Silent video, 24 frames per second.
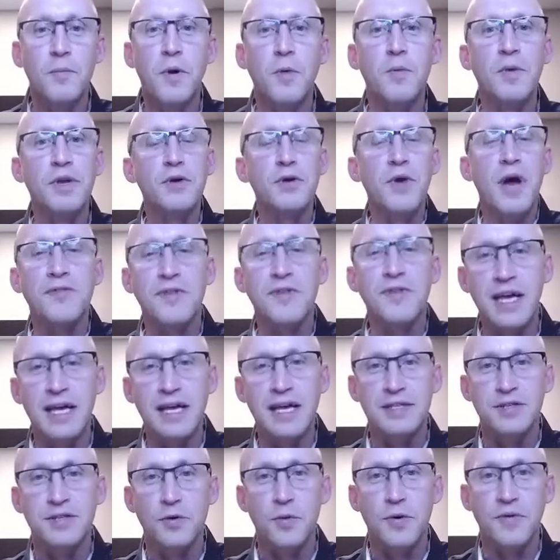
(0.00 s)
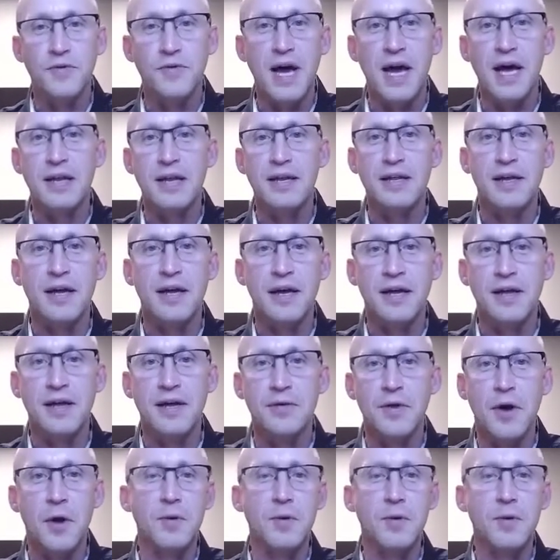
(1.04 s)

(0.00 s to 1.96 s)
but we do have kids, or we've got uh,